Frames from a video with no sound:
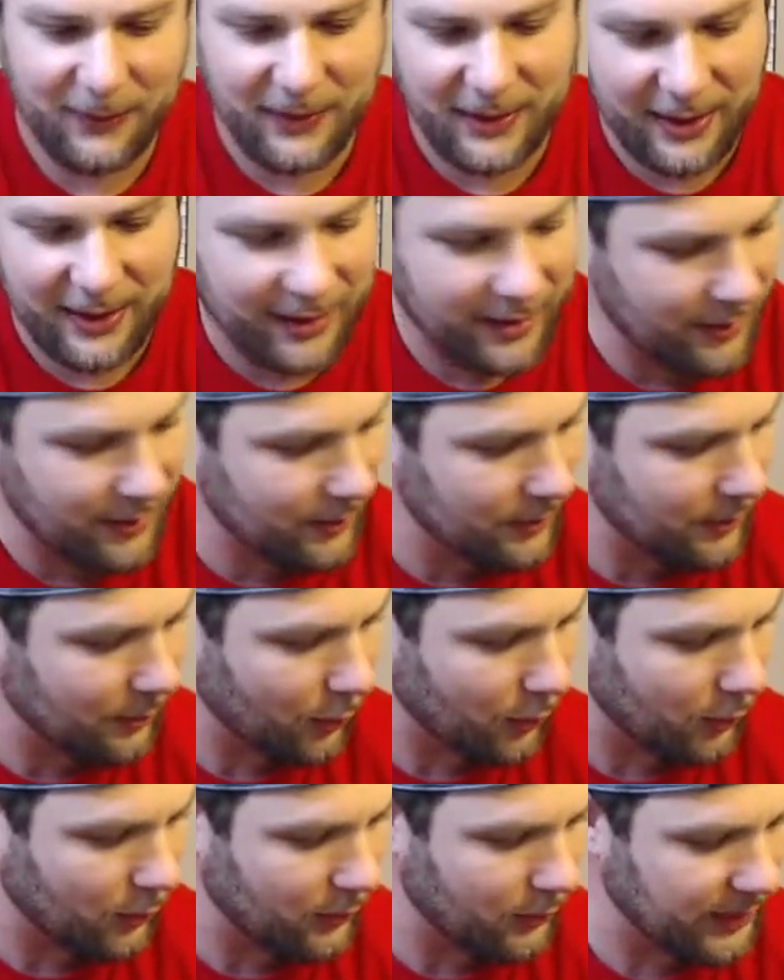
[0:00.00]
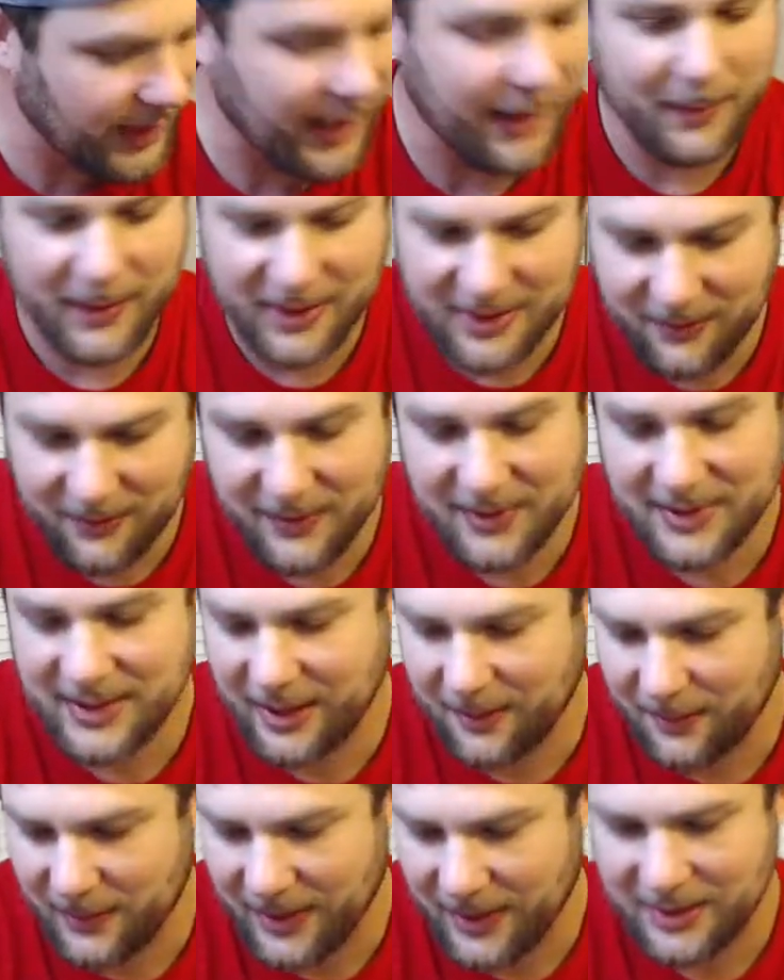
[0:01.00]
the, or yeah, makes it for the
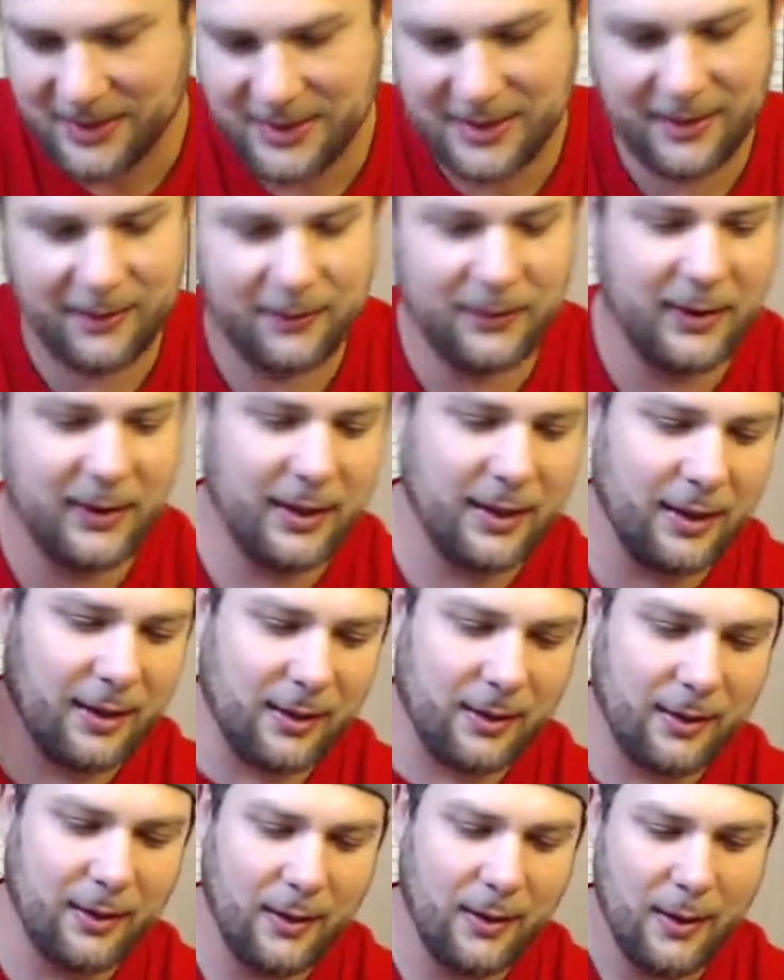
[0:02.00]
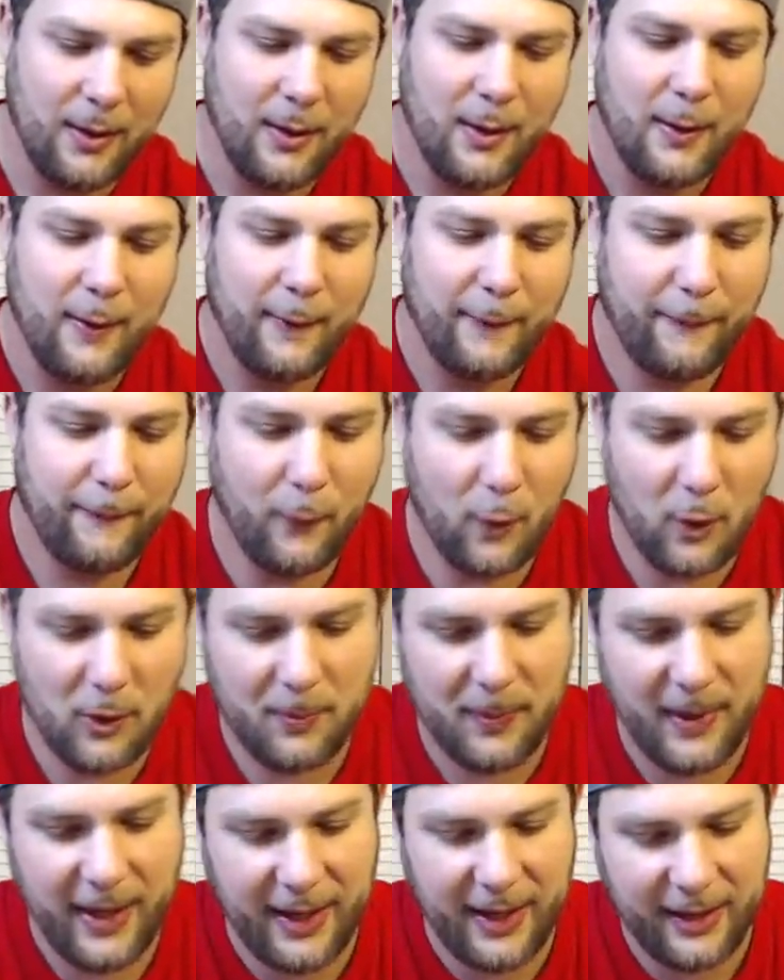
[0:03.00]
second pack. Let's see if the uh,
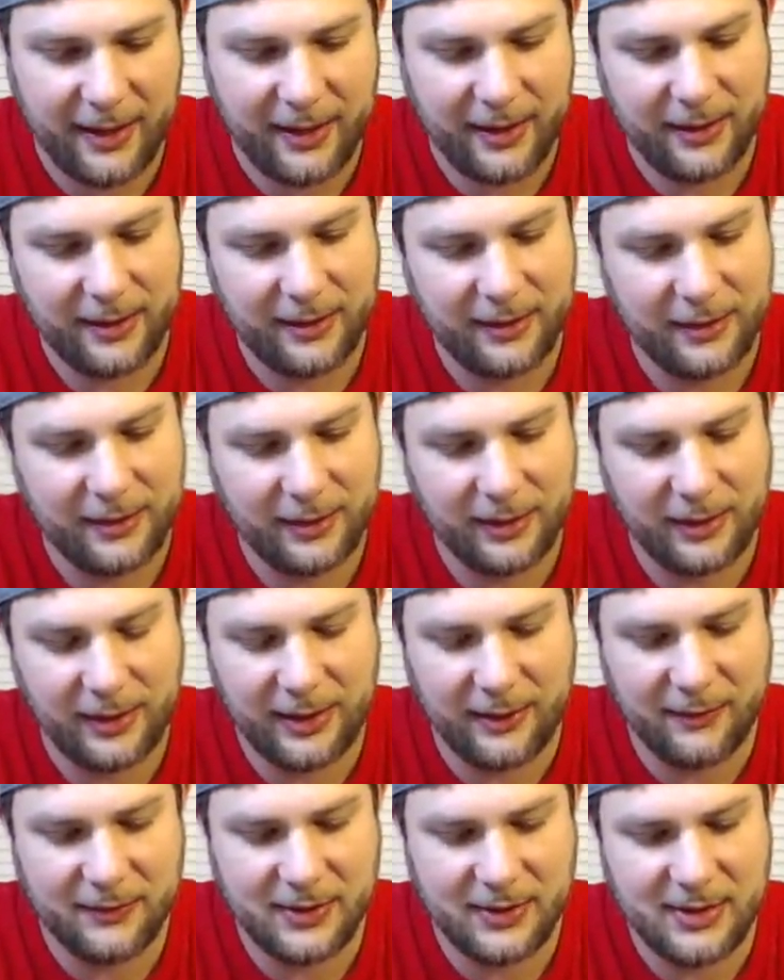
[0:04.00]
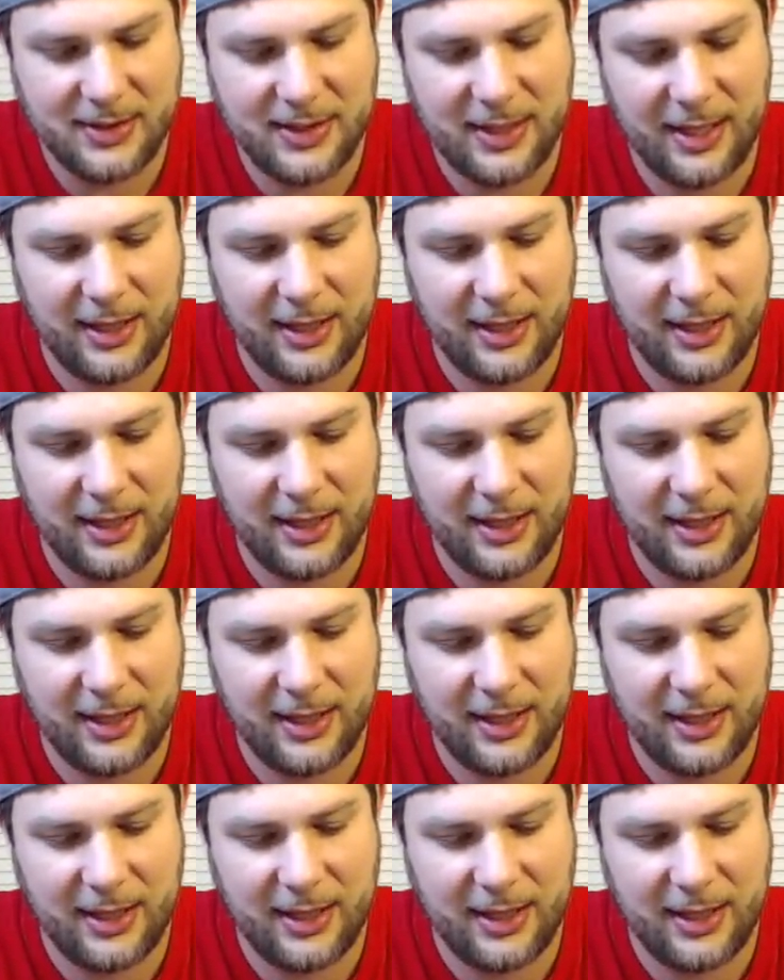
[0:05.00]
fourth pack gives us